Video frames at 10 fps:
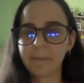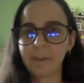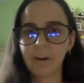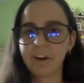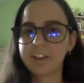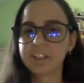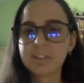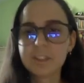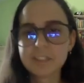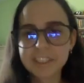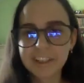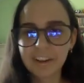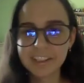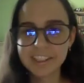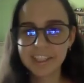or her social
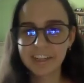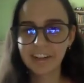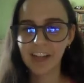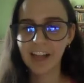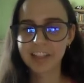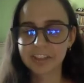skills in a class,